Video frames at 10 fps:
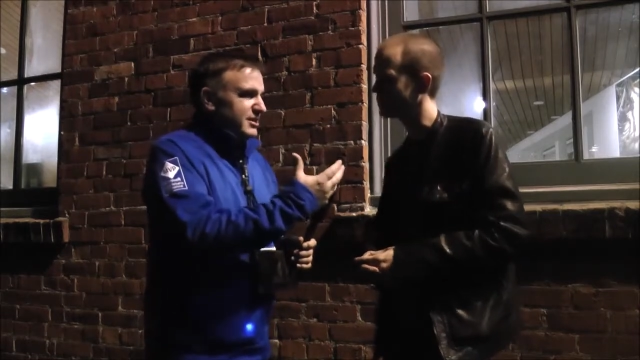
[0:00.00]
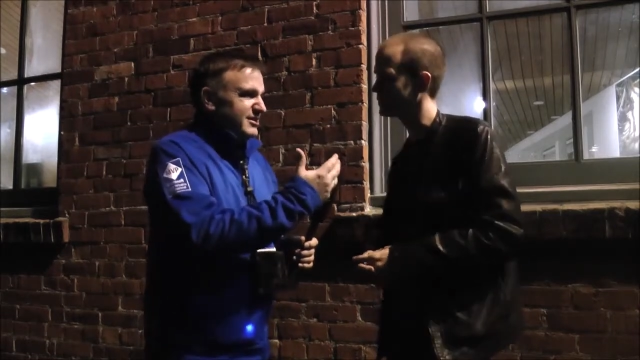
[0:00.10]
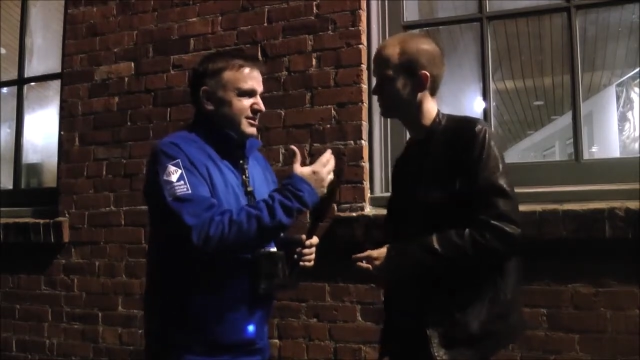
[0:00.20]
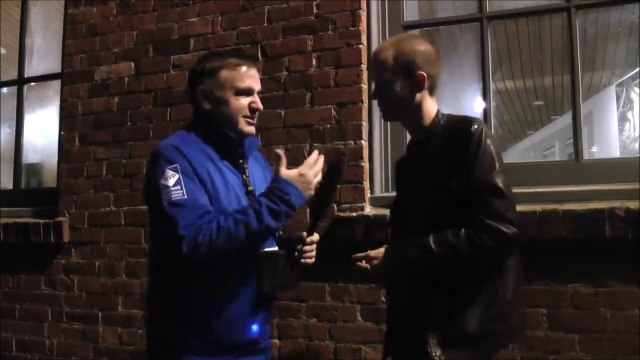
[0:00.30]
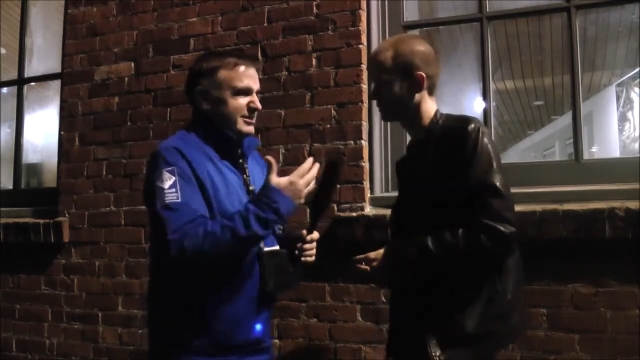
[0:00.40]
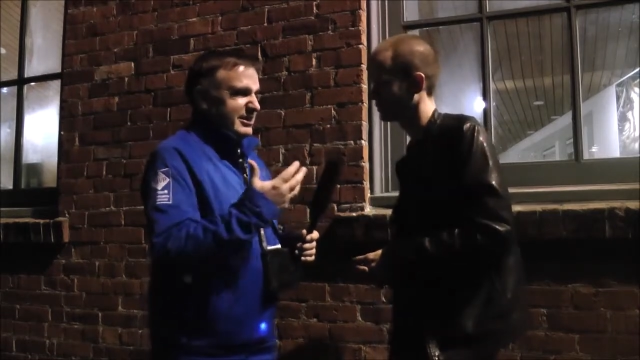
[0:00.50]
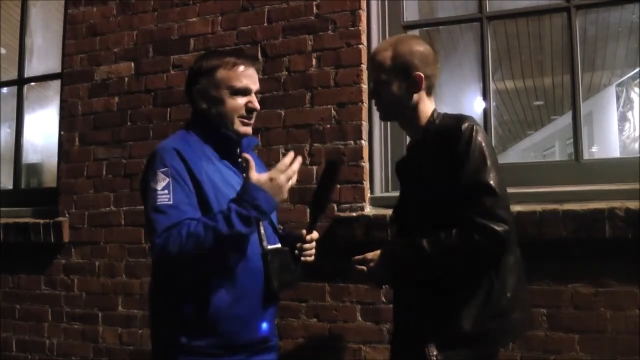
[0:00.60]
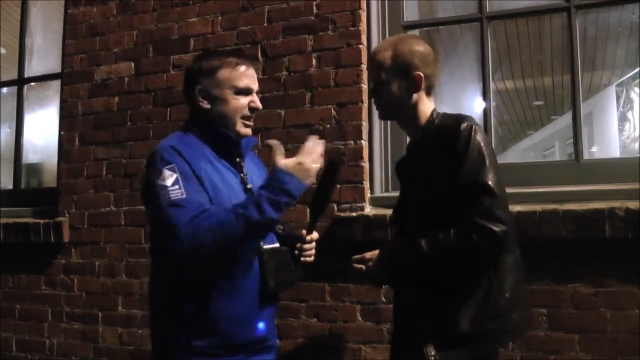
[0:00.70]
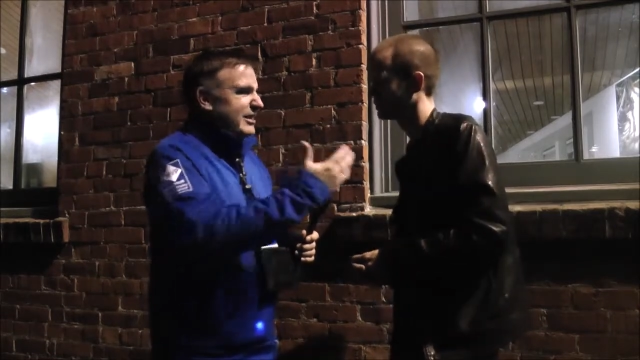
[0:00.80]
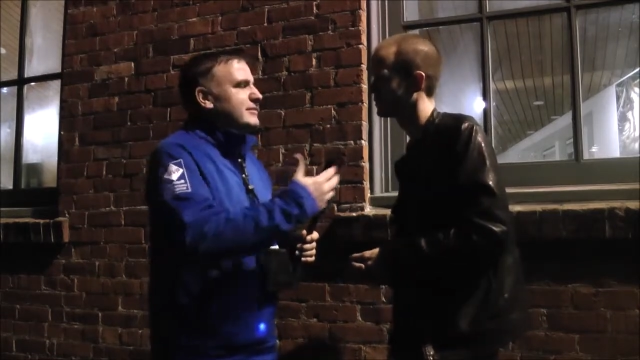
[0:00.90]

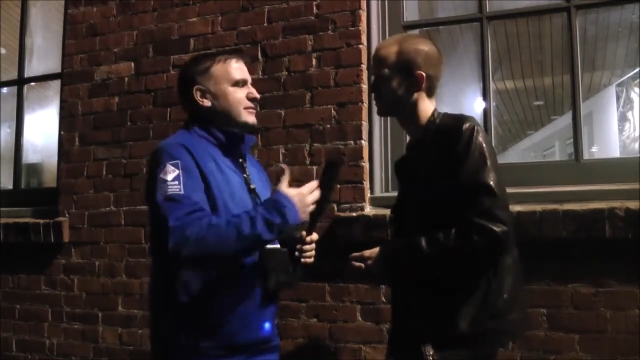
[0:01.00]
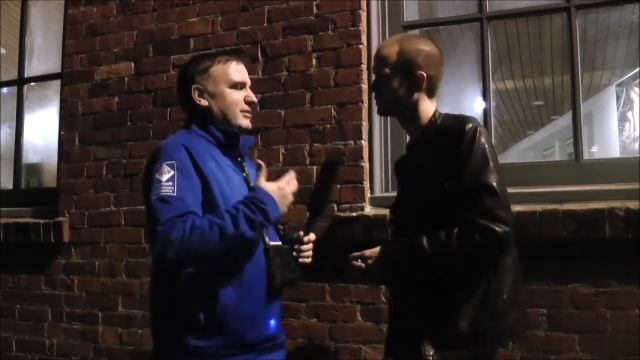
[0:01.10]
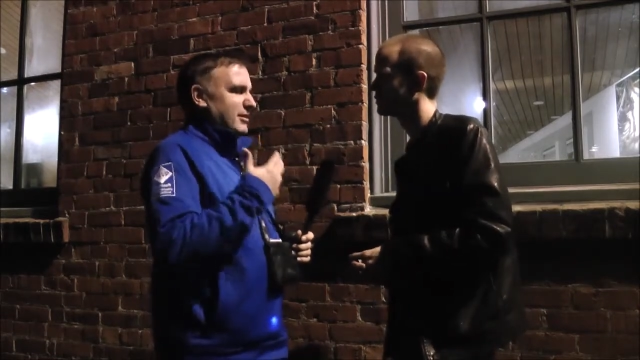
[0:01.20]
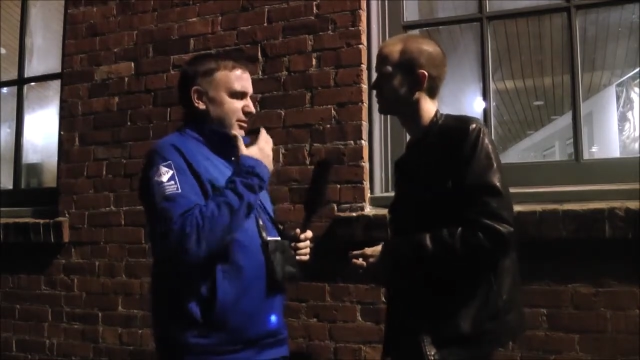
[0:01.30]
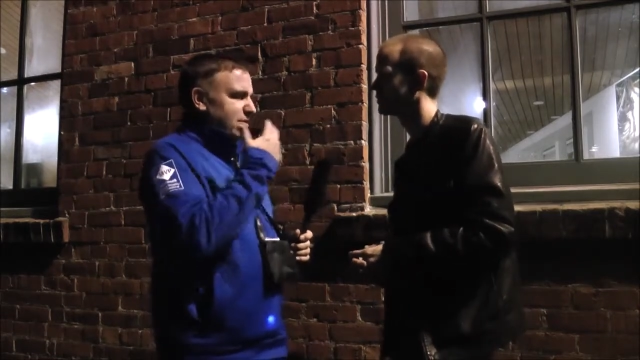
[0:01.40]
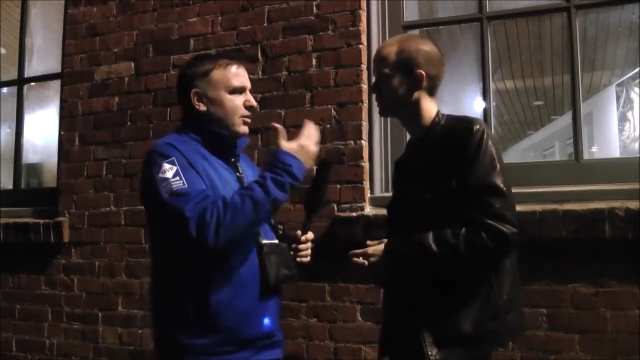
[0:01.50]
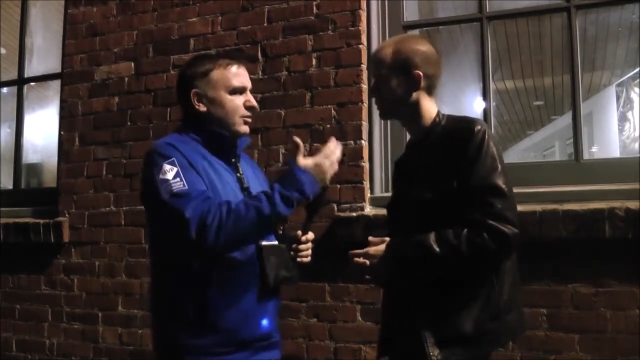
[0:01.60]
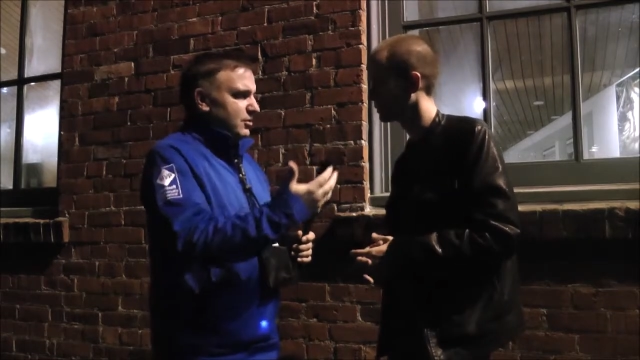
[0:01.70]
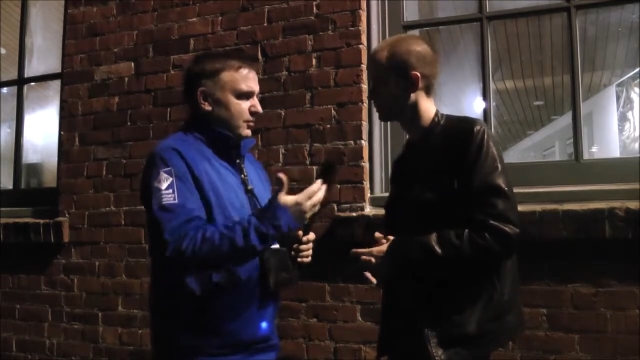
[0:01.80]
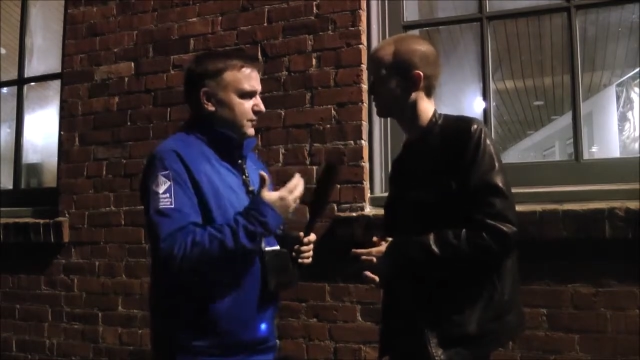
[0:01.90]
It takes a
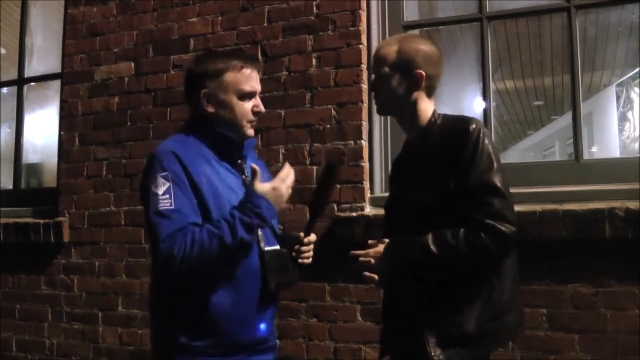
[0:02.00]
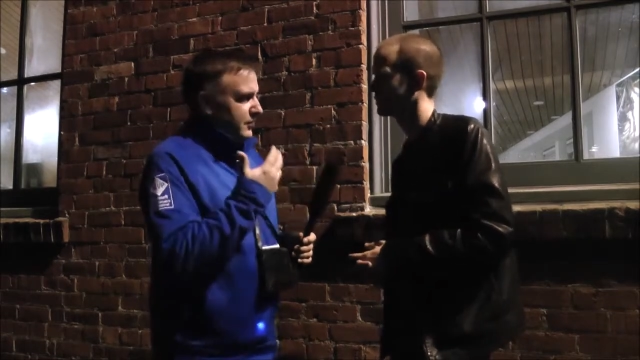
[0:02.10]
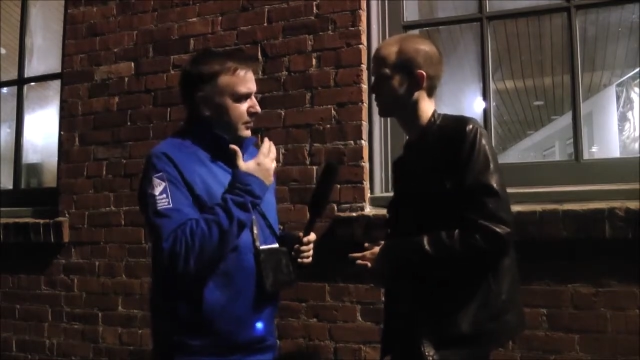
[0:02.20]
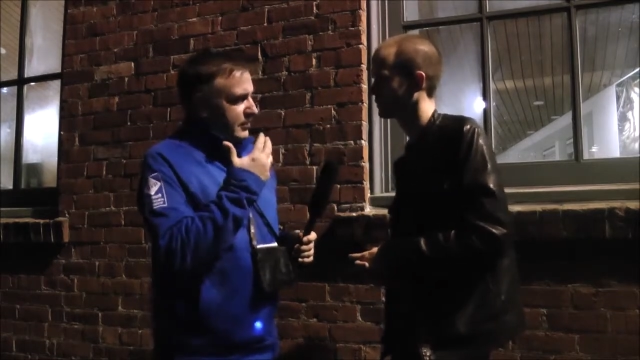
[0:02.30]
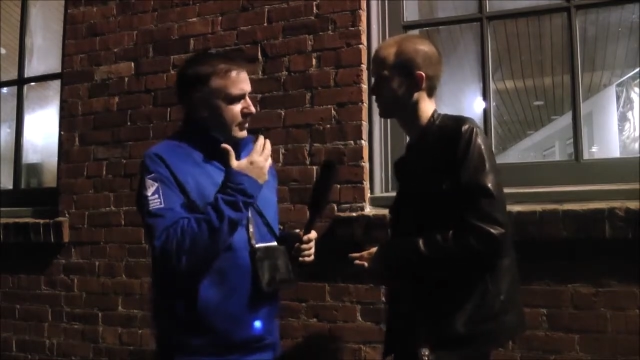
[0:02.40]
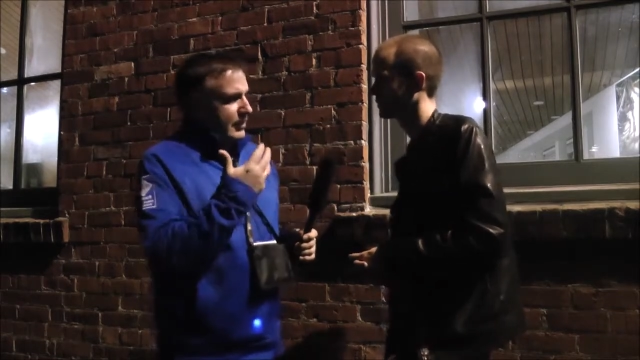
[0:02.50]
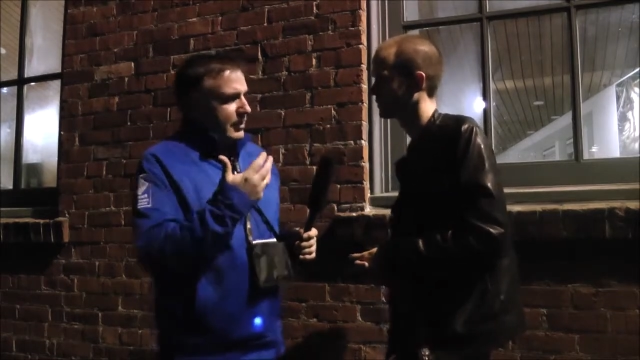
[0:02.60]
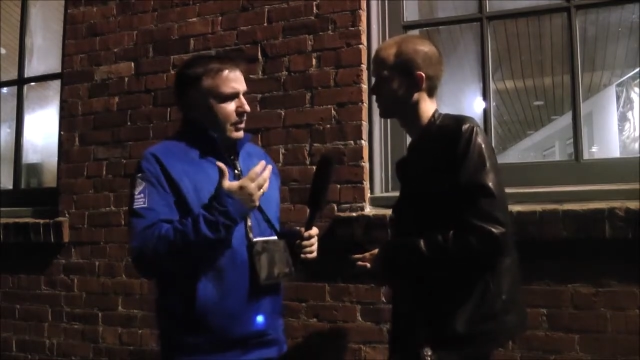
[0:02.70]
lot of the